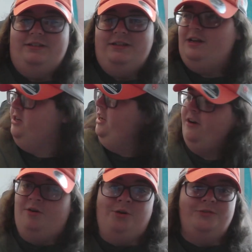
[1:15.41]
here
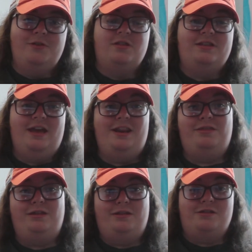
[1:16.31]
Chihiro, hold this,
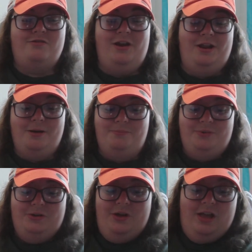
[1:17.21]
10-6 straight up,
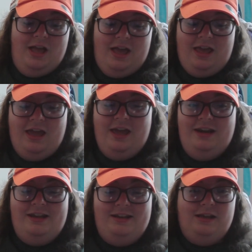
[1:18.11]

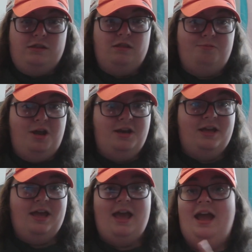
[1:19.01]
8-8 against the
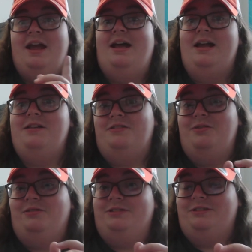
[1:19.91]
spread, and I just
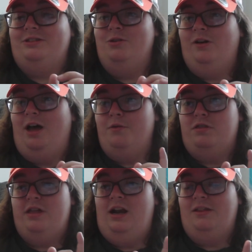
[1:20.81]
noticed this too while I was
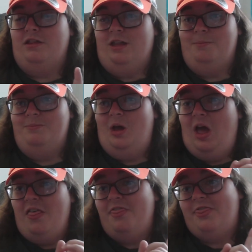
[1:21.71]
setting this up,
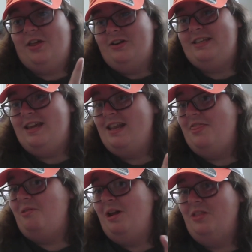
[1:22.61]

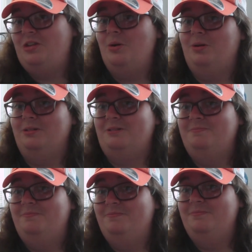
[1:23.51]
13-3 on the totals.
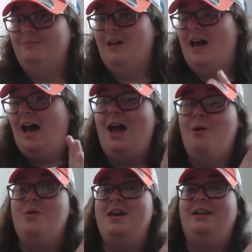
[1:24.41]
I
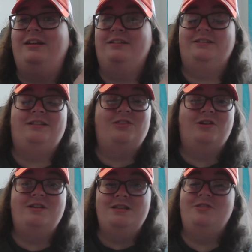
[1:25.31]
win a good
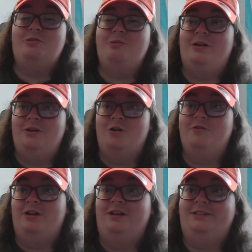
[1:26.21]
13-3 on
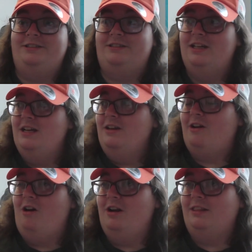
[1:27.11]
over-unders,
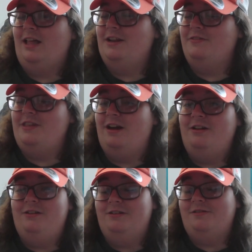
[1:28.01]
calling a lot of the
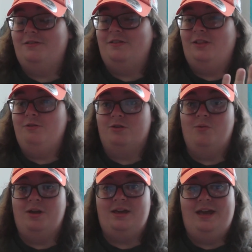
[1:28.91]
unders, the
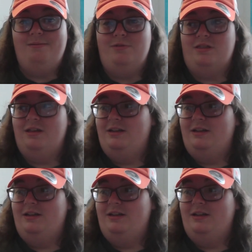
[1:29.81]
low-scoring games,